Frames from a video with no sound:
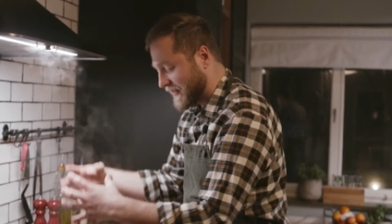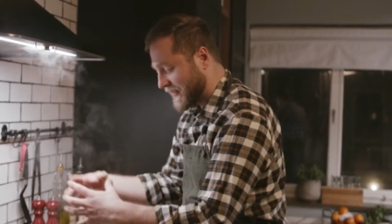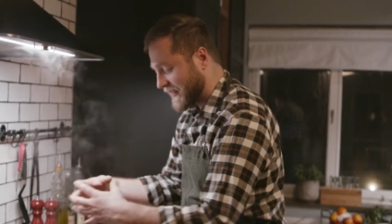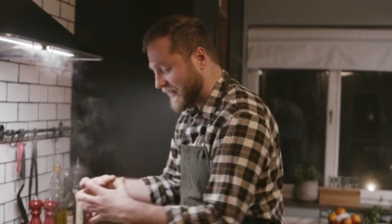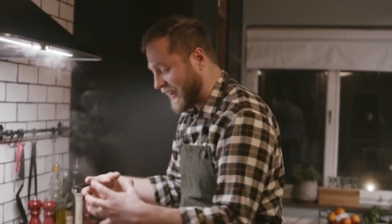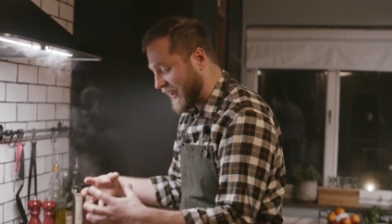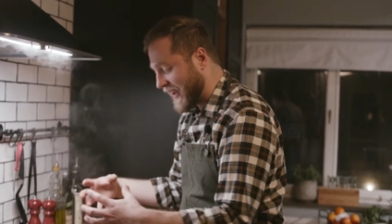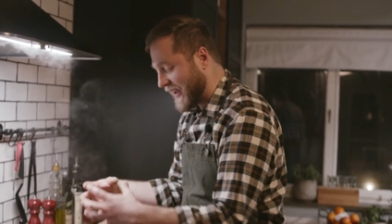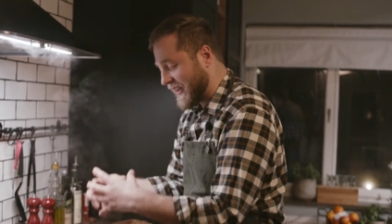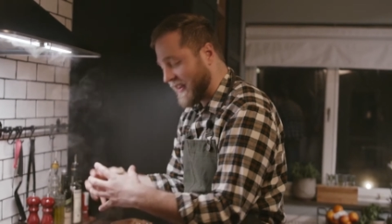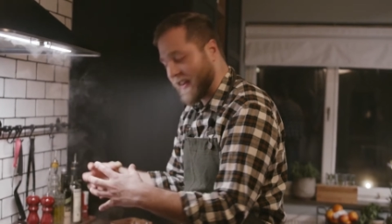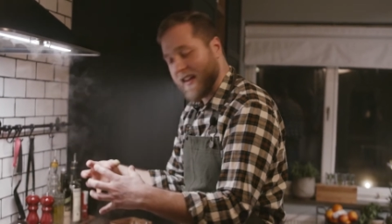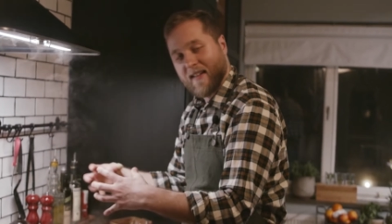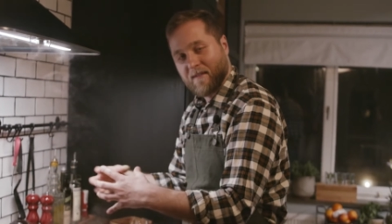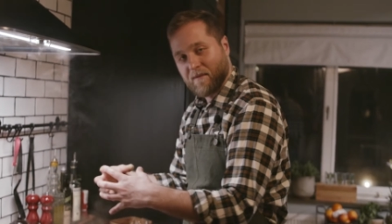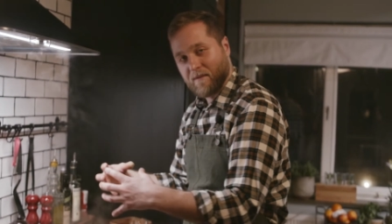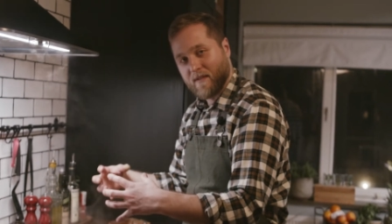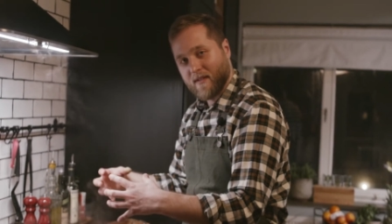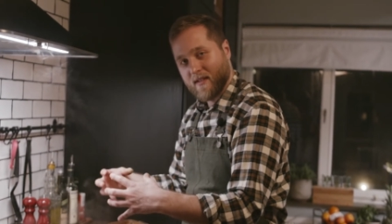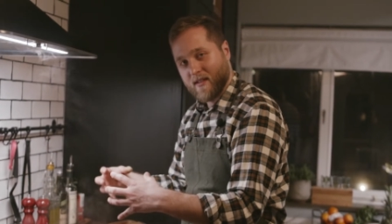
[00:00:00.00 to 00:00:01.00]

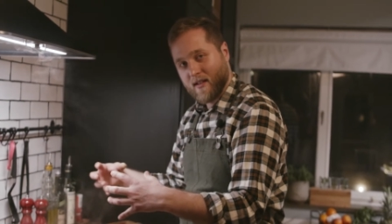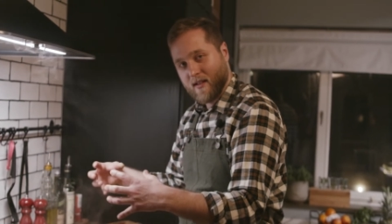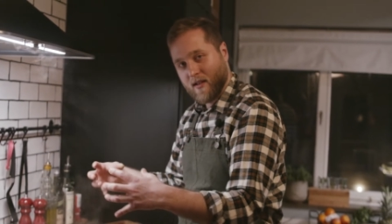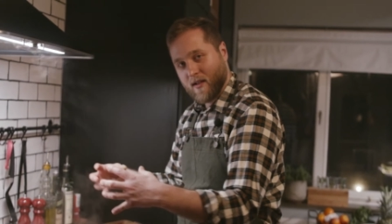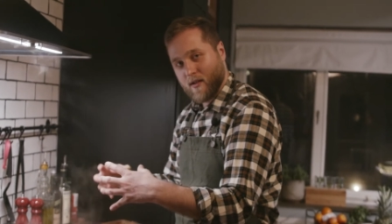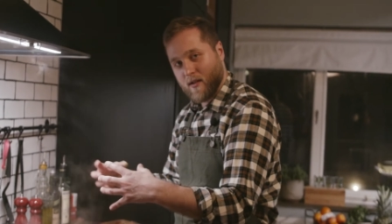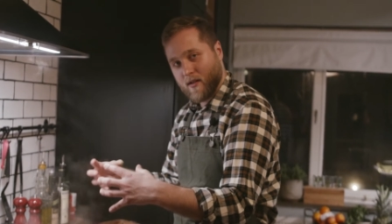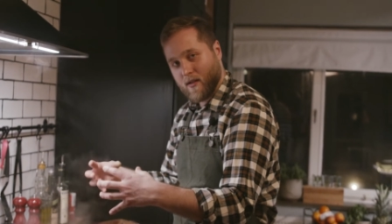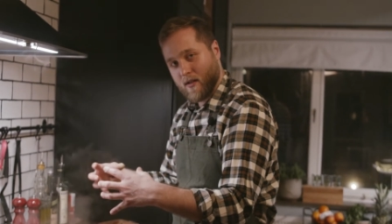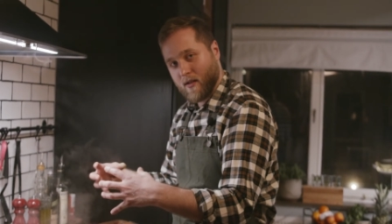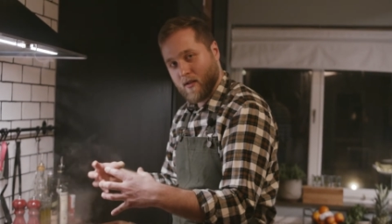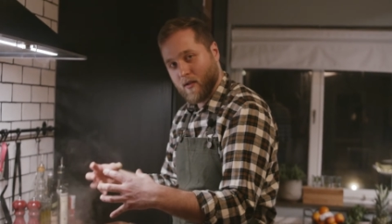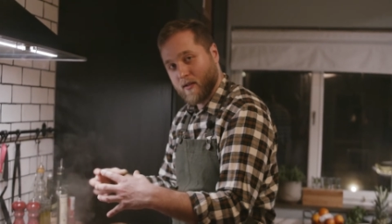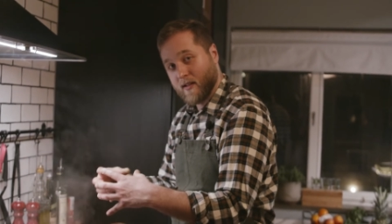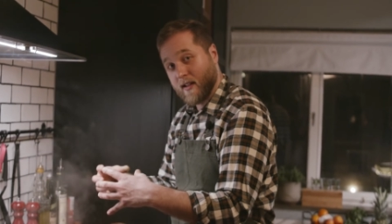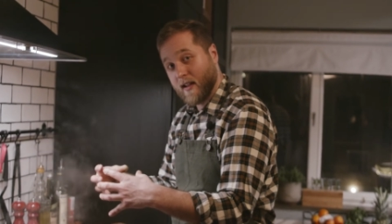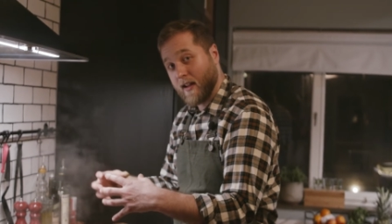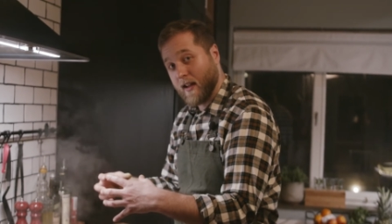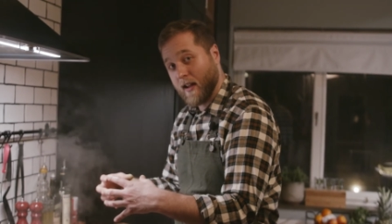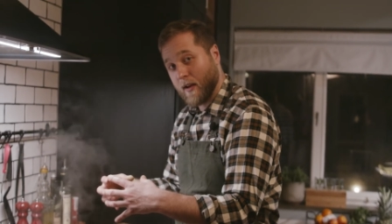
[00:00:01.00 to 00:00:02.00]
taken all
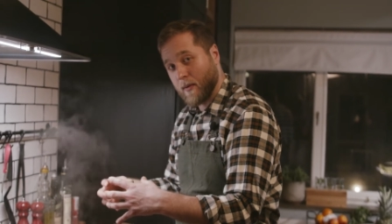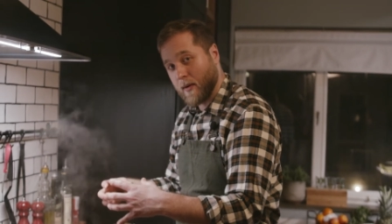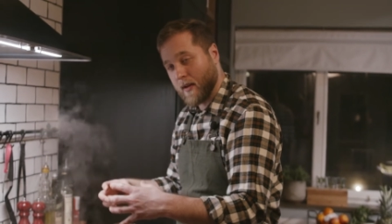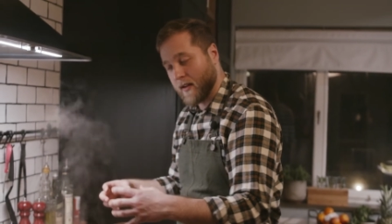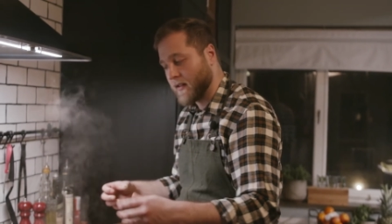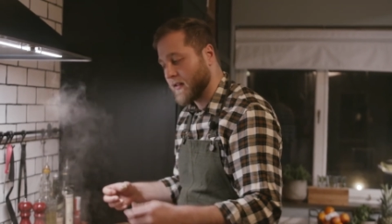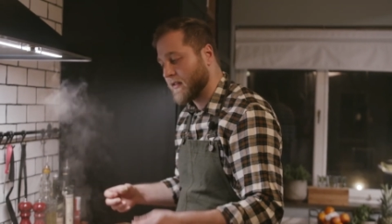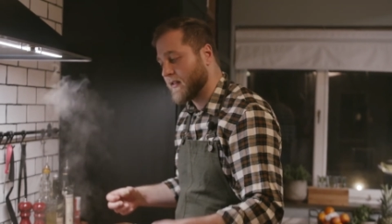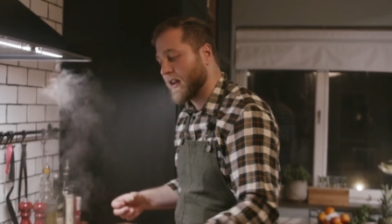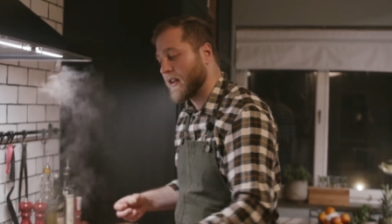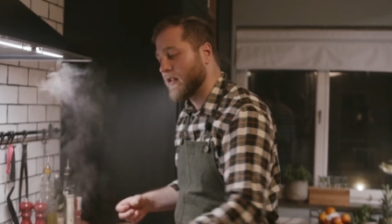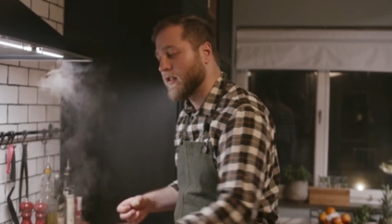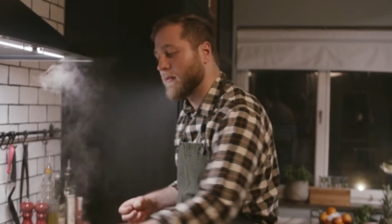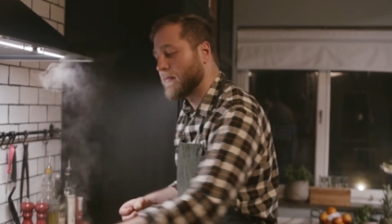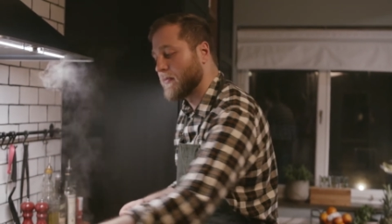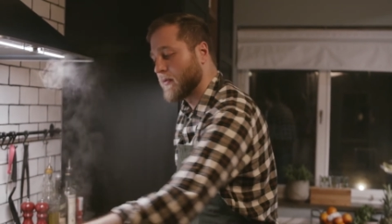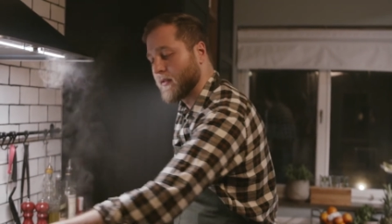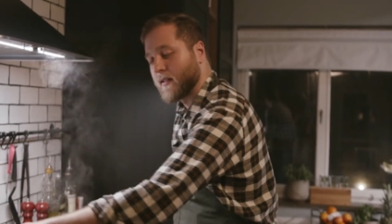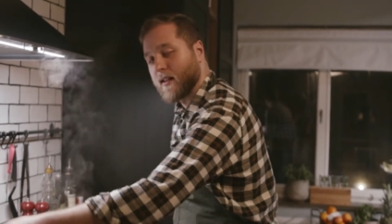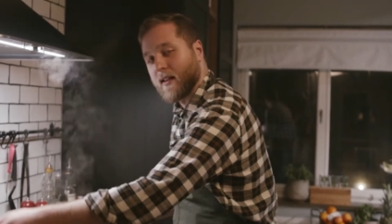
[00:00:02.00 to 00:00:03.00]
the liquid, then you
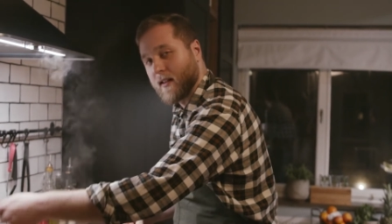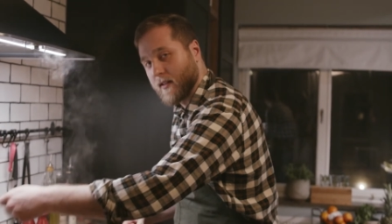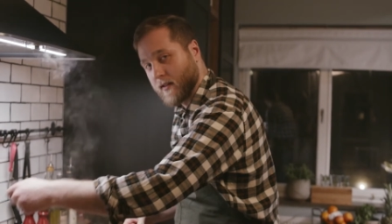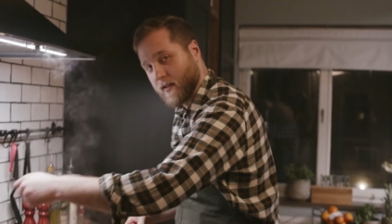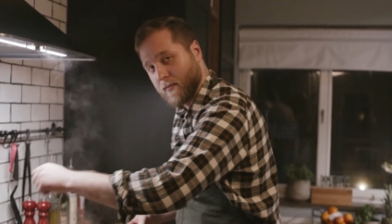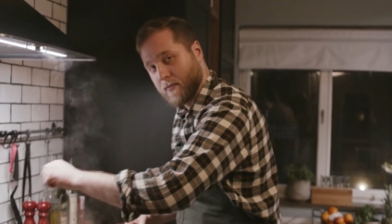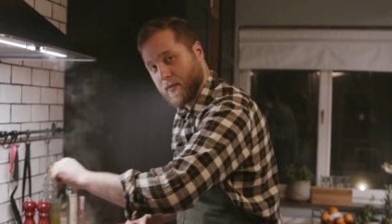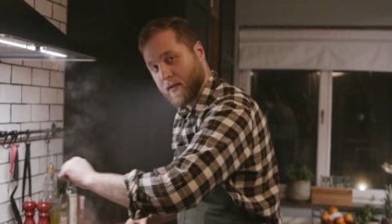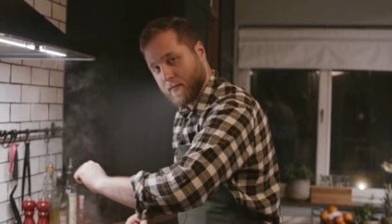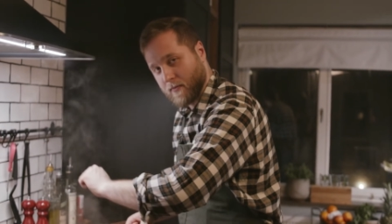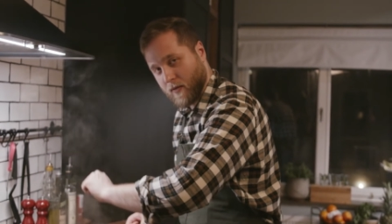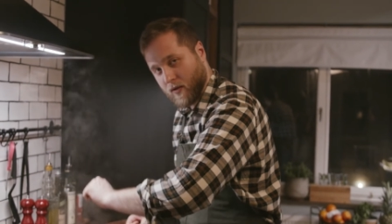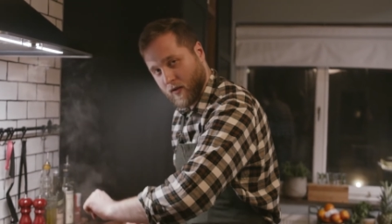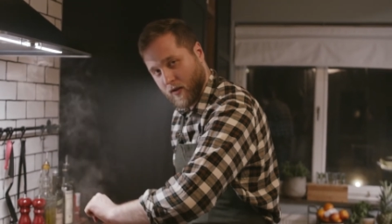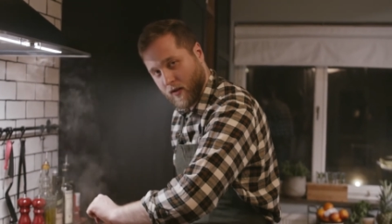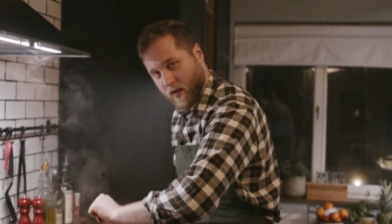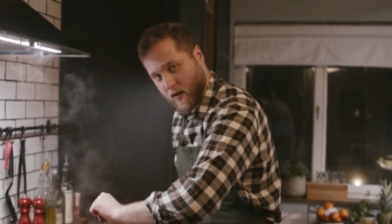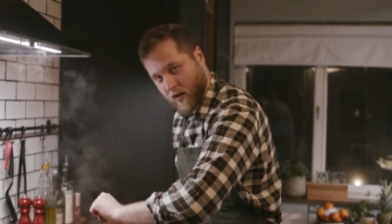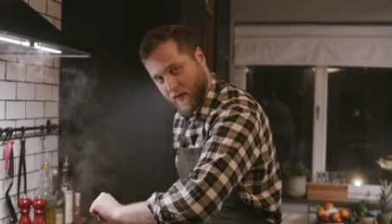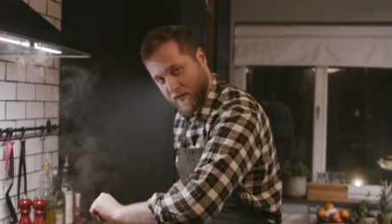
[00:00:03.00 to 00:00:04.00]
put a little bit
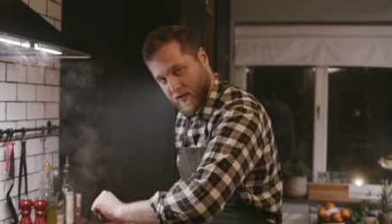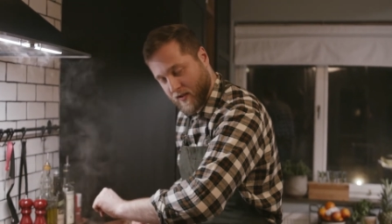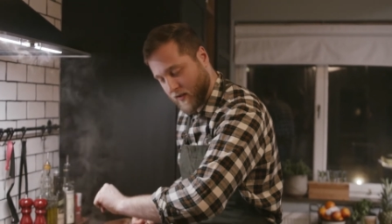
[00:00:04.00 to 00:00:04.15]
more of